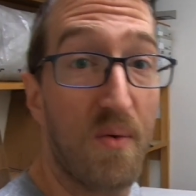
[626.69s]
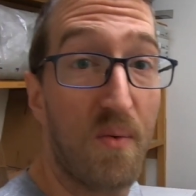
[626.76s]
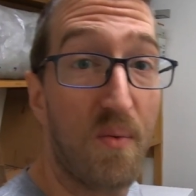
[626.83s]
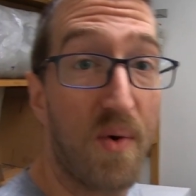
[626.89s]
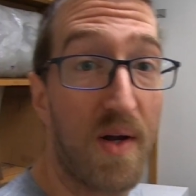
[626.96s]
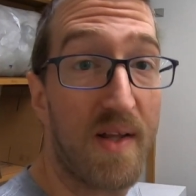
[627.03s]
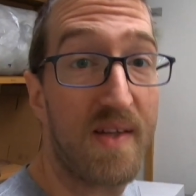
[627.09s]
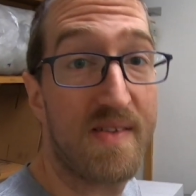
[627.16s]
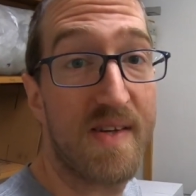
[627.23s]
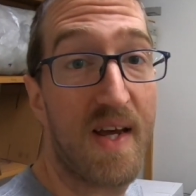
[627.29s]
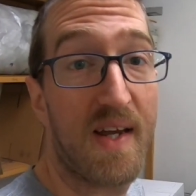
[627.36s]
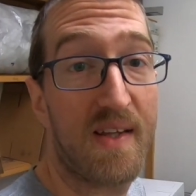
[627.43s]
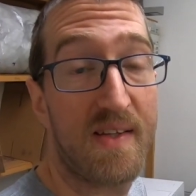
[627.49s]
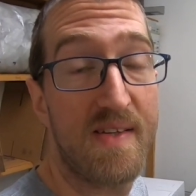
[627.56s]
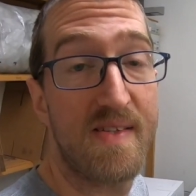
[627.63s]
what
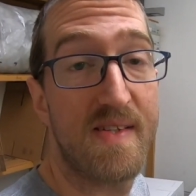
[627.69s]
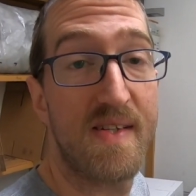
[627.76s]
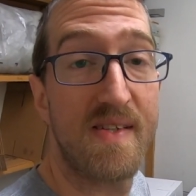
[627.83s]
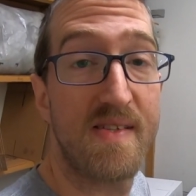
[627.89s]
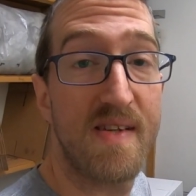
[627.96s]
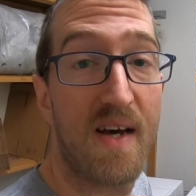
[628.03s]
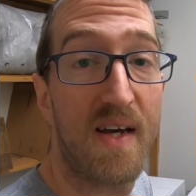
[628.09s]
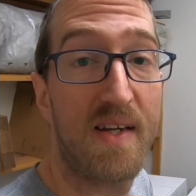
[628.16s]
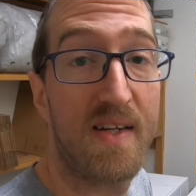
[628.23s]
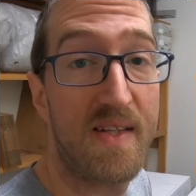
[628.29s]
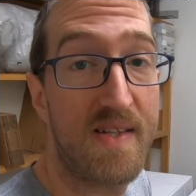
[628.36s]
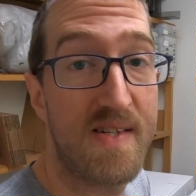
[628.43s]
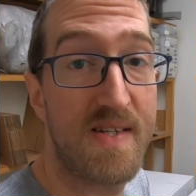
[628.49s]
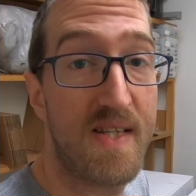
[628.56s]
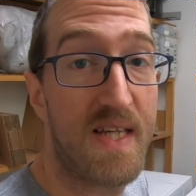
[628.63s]
exactly is inside
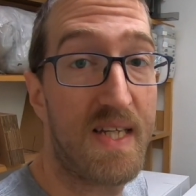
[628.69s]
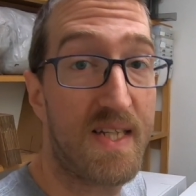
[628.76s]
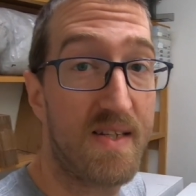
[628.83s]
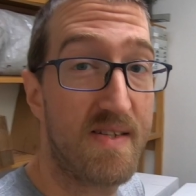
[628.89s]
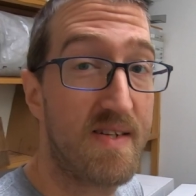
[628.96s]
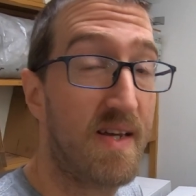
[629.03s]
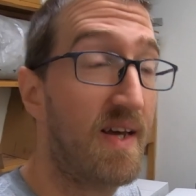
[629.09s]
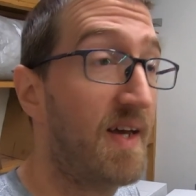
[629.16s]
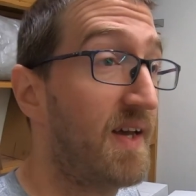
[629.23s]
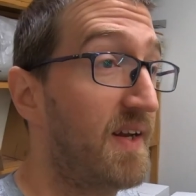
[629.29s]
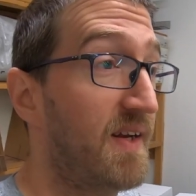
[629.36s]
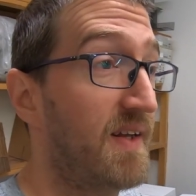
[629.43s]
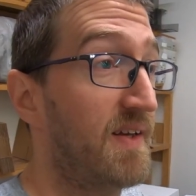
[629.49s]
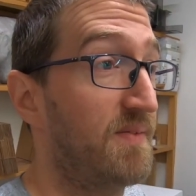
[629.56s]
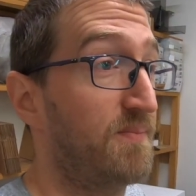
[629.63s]
these things.
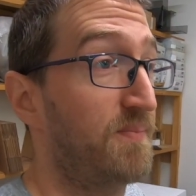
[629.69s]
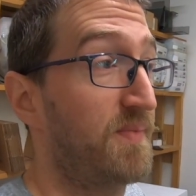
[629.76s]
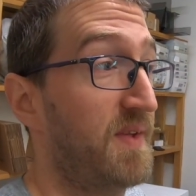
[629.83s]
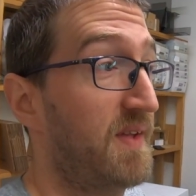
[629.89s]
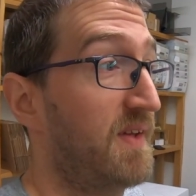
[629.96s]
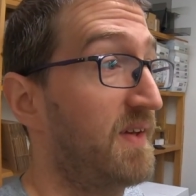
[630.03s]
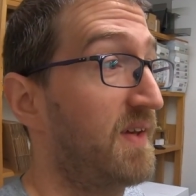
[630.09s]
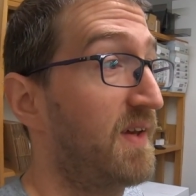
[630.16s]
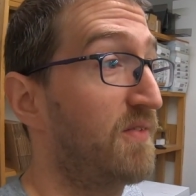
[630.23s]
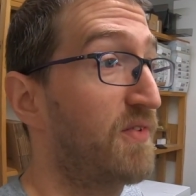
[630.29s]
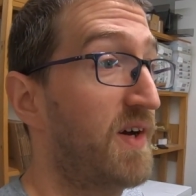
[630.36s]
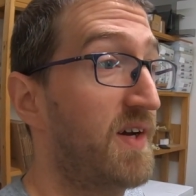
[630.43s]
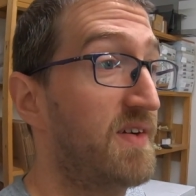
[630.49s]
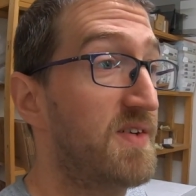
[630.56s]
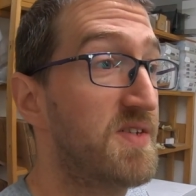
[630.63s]
And if
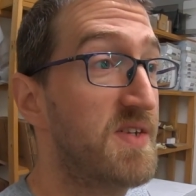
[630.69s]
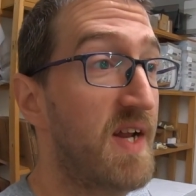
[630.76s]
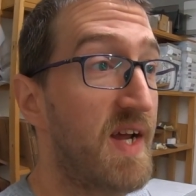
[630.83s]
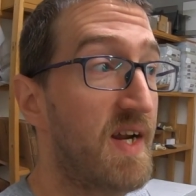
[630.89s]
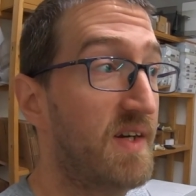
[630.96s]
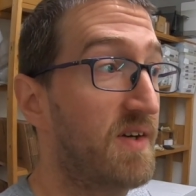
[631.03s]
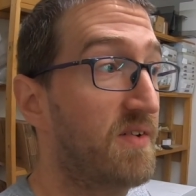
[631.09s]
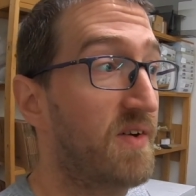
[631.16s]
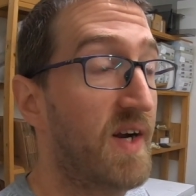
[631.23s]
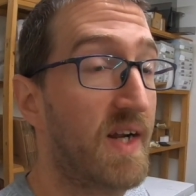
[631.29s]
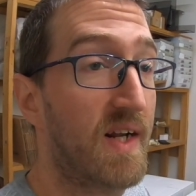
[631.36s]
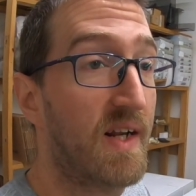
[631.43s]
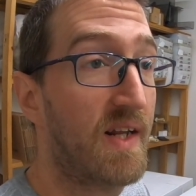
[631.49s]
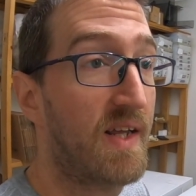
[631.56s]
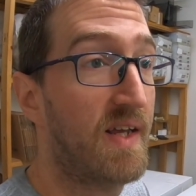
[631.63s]
I understand
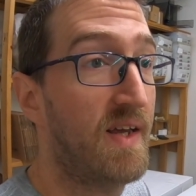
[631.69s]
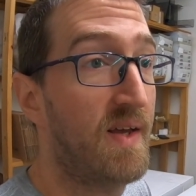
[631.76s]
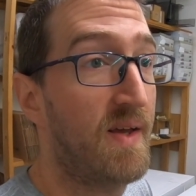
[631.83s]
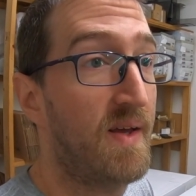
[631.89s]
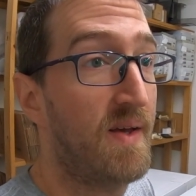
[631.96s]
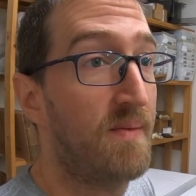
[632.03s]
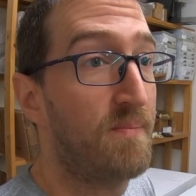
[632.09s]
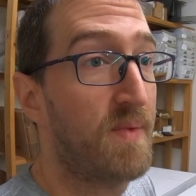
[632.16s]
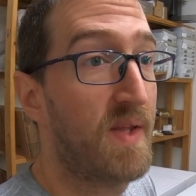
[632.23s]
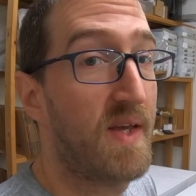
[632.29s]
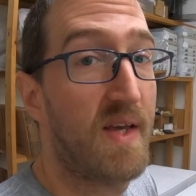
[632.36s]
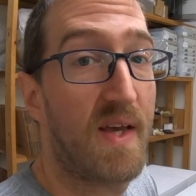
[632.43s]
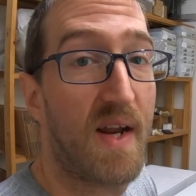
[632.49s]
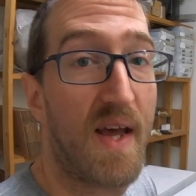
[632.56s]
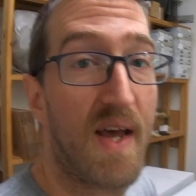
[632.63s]
correctly,
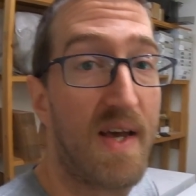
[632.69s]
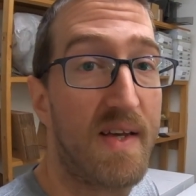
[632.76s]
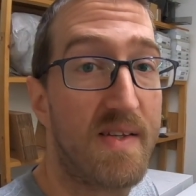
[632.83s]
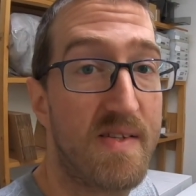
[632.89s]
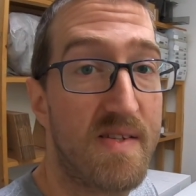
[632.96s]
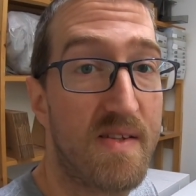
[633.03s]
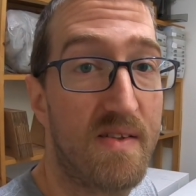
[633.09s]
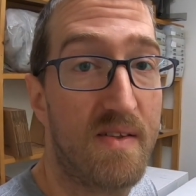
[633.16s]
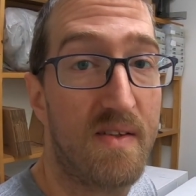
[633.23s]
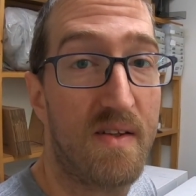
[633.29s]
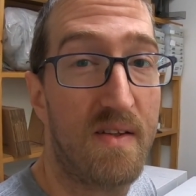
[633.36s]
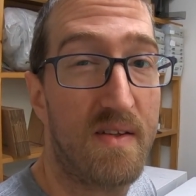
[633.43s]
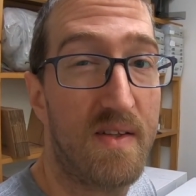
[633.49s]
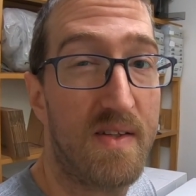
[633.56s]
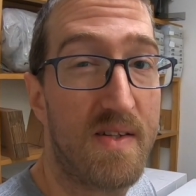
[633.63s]
it has
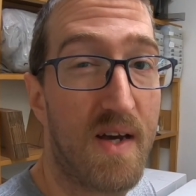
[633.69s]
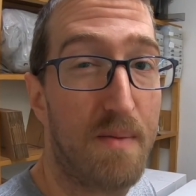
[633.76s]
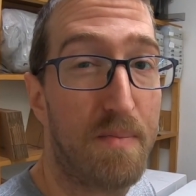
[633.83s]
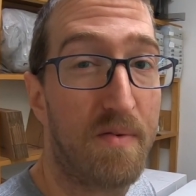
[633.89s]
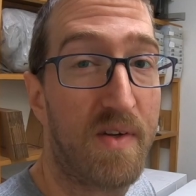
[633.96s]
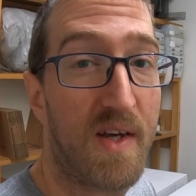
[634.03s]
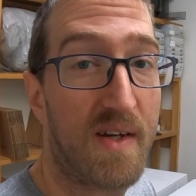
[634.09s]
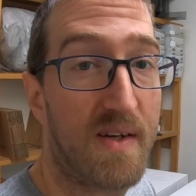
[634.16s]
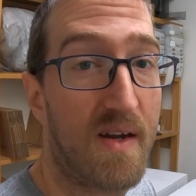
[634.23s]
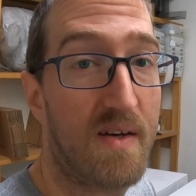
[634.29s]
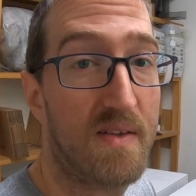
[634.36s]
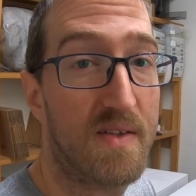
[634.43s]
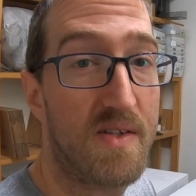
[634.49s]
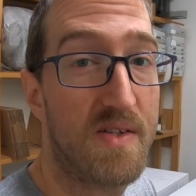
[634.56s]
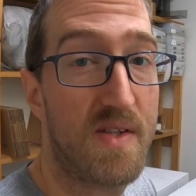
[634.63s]
the type of
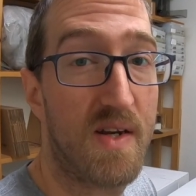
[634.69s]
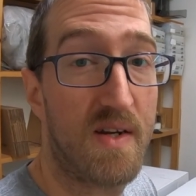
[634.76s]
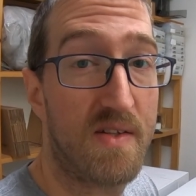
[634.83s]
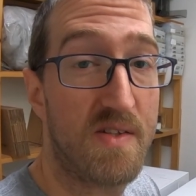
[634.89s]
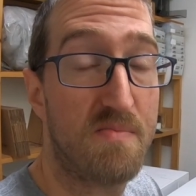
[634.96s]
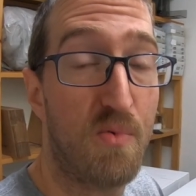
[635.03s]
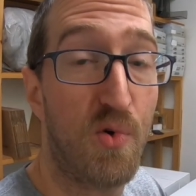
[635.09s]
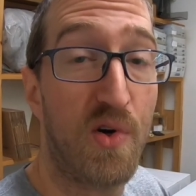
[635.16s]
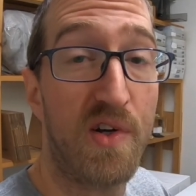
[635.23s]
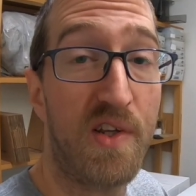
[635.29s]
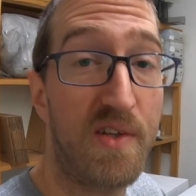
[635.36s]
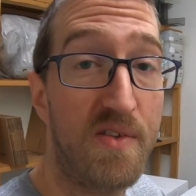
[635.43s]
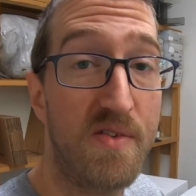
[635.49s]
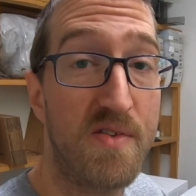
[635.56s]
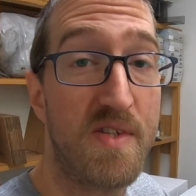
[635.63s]
technology that is more
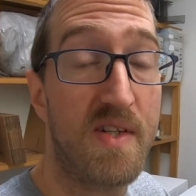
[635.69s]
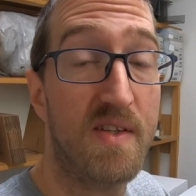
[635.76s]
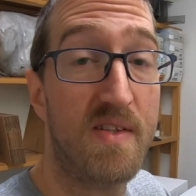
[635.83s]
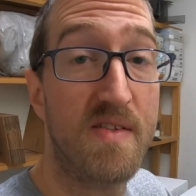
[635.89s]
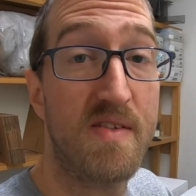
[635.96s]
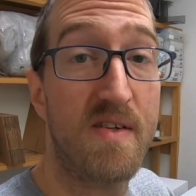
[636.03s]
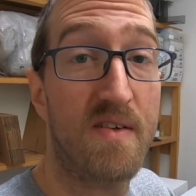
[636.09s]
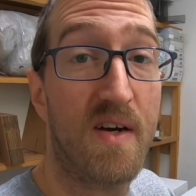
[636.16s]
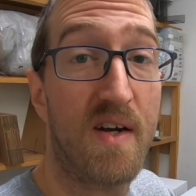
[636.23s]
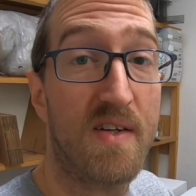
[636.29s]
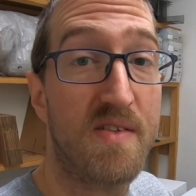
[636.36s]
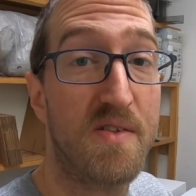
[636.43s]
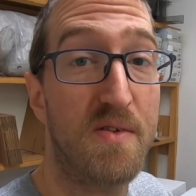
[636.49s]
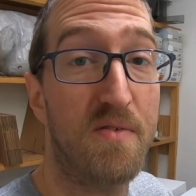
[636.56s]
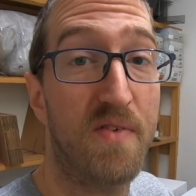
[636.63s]
used in the
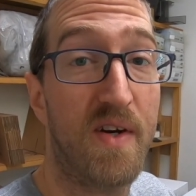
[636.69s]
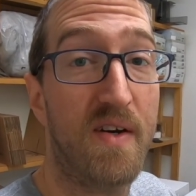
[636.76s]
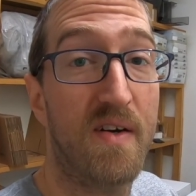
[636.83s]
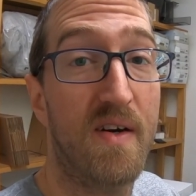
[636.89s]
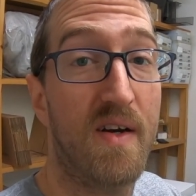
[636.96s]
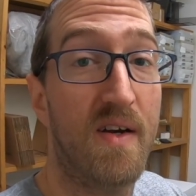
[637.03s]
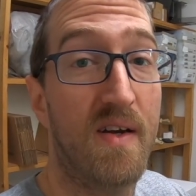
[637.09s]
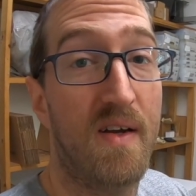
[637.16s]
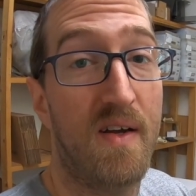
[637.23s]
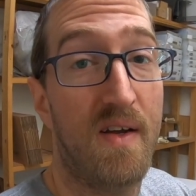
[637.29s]
Xerox Nuvera